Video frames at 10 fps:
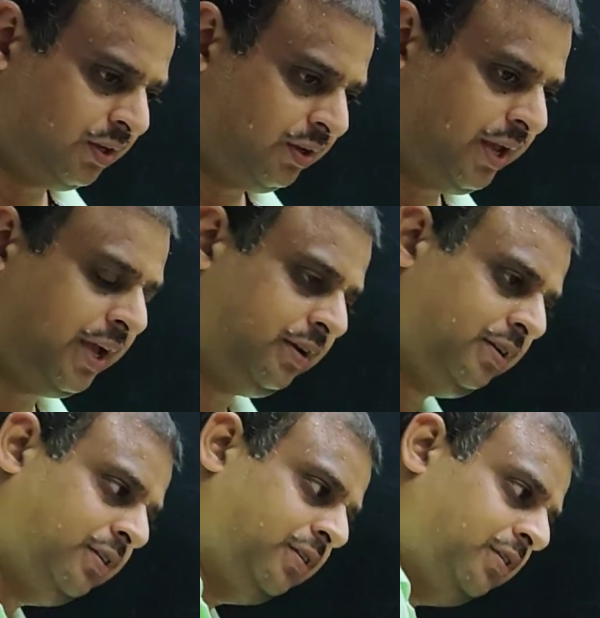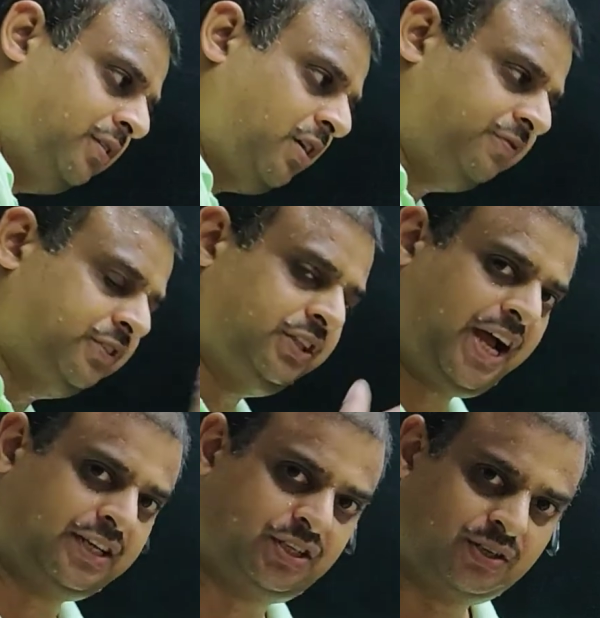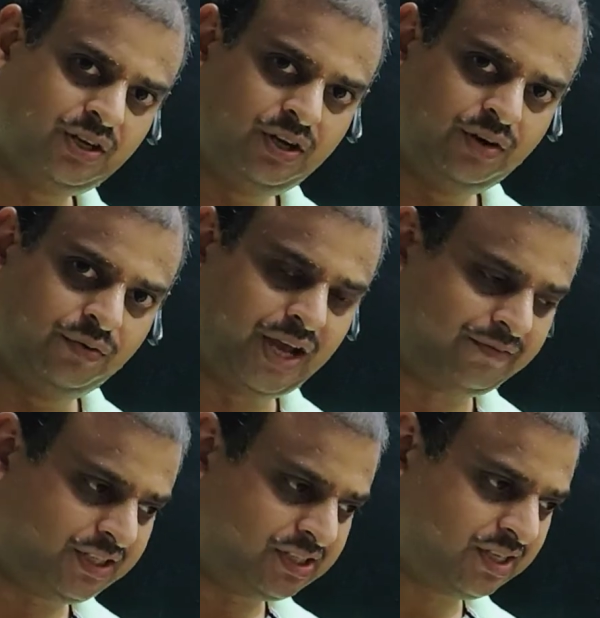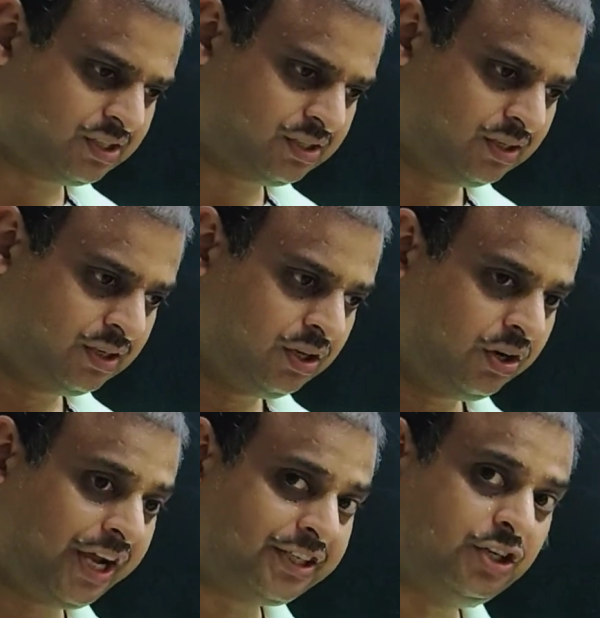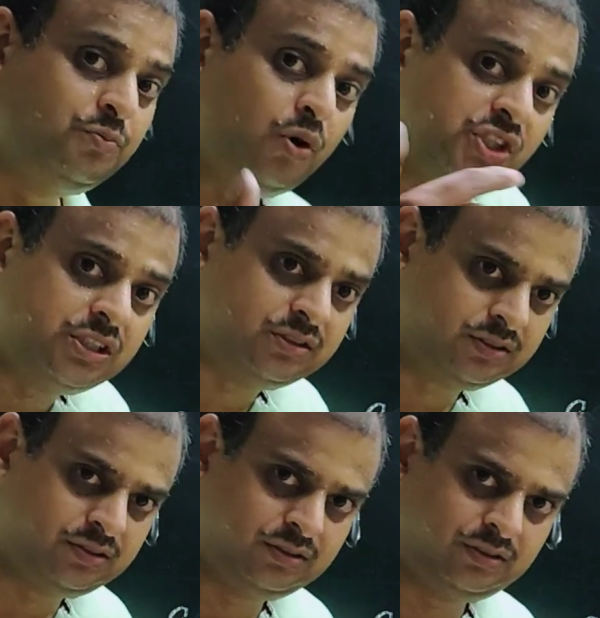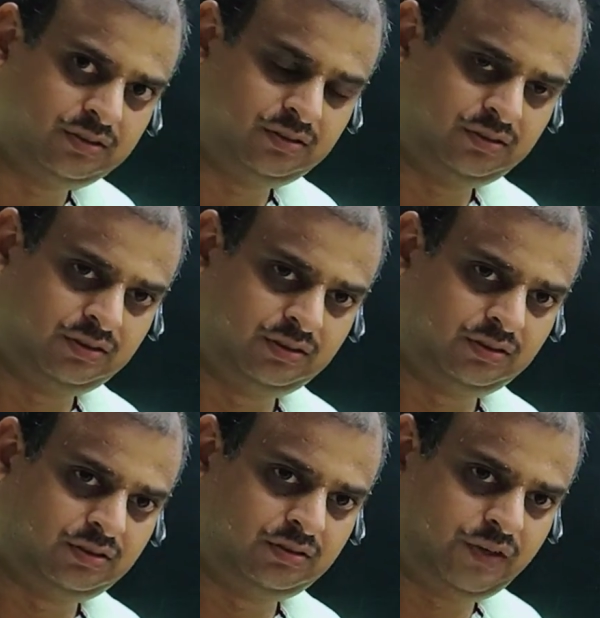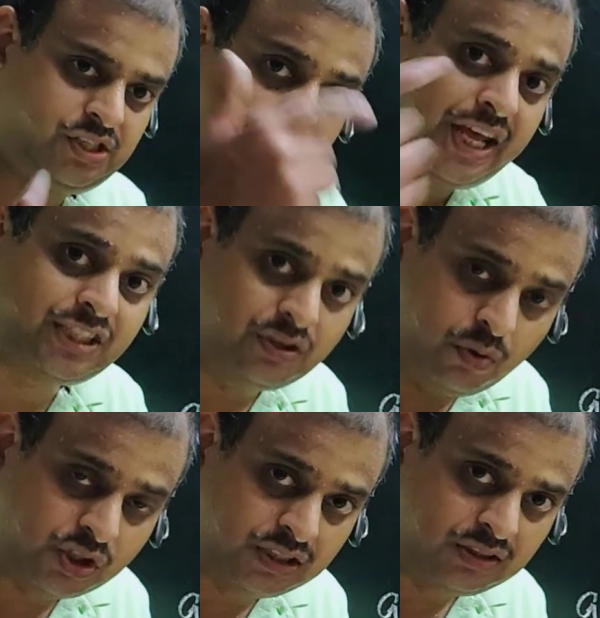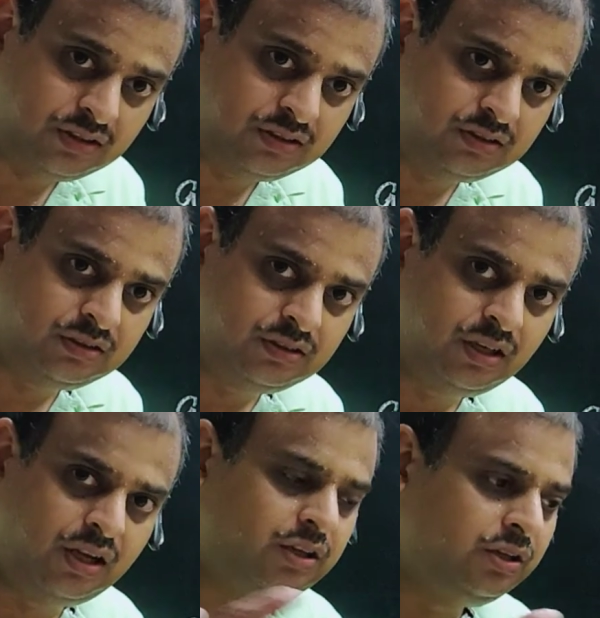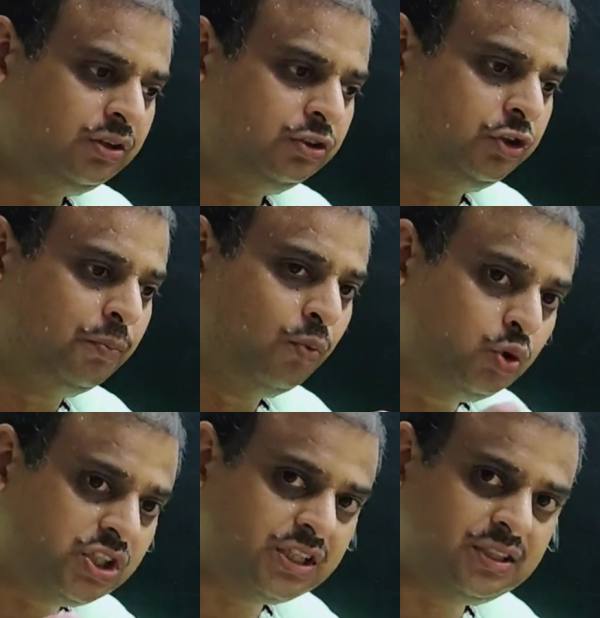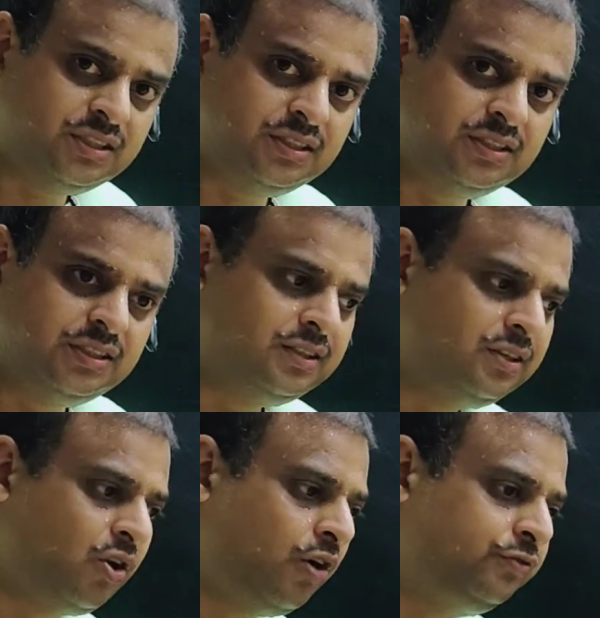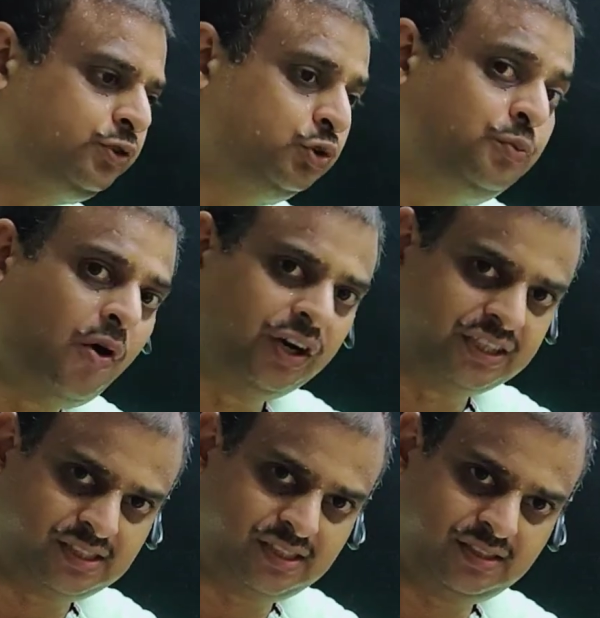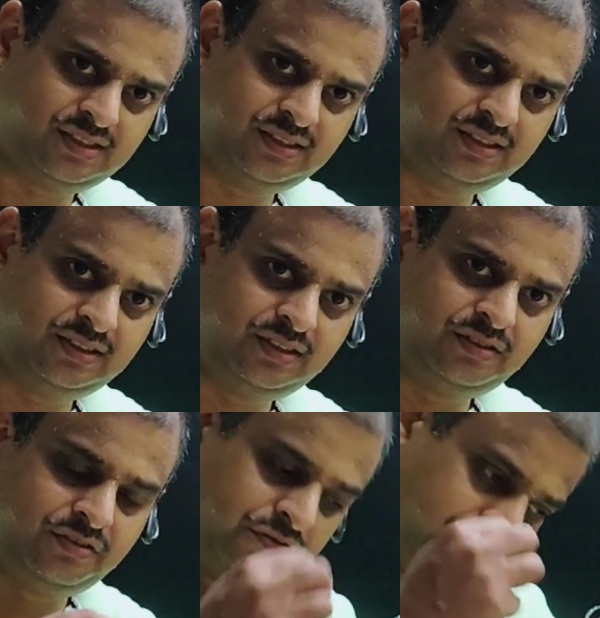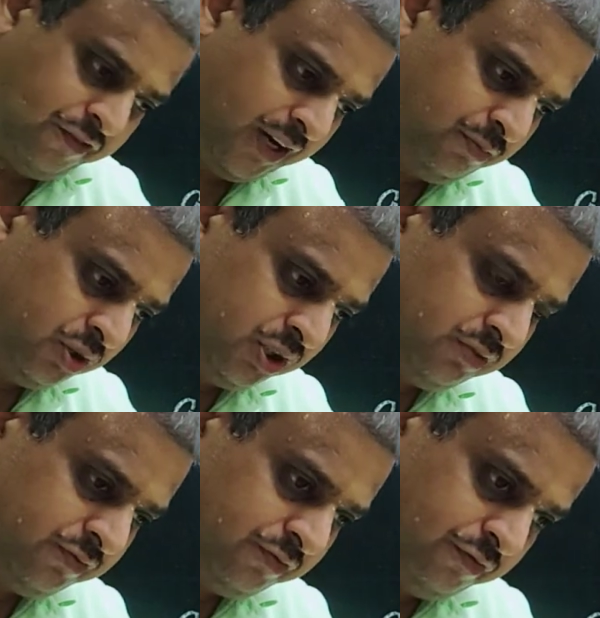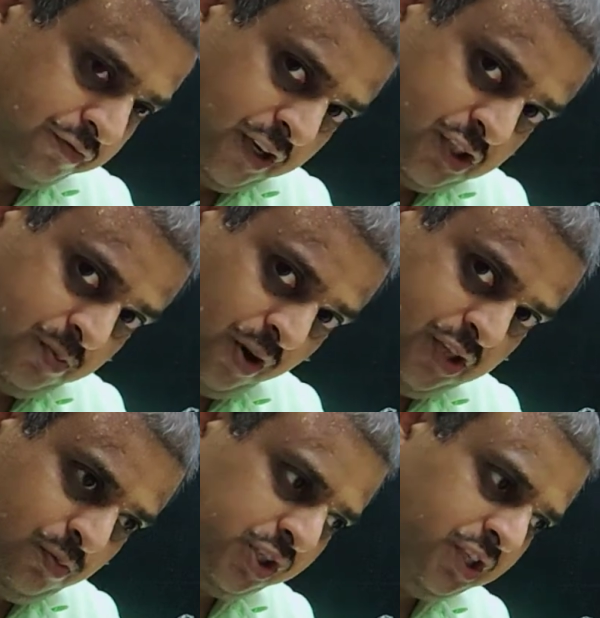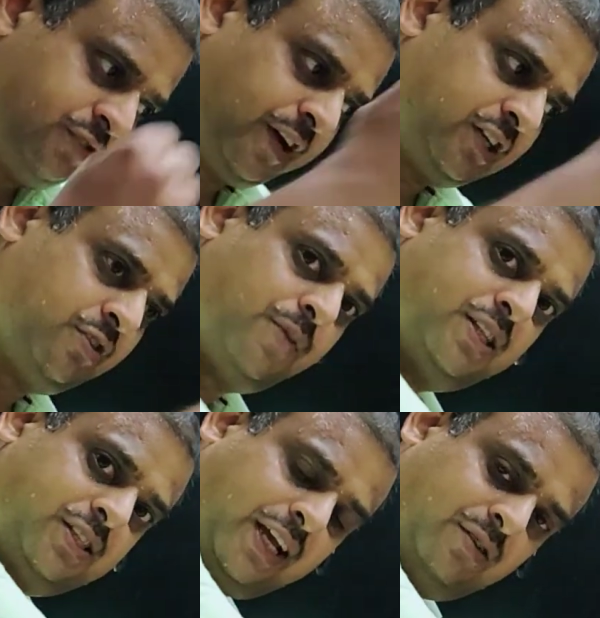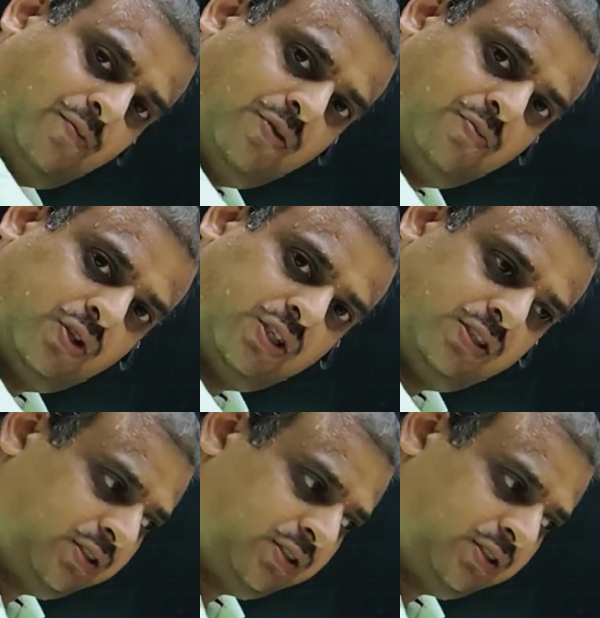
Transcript: And after that, we have discussed connected motion. What is the connected motion? The motion of two bodies. One motion, first body's motion is affected by the second body motion.